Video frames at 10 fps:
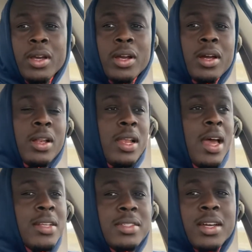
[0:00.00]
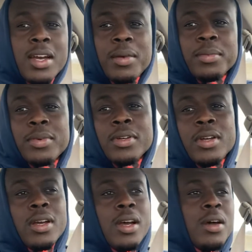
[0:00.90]
The last time
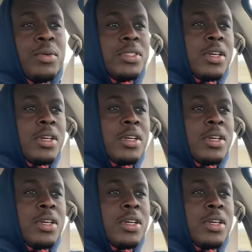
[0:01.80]
I was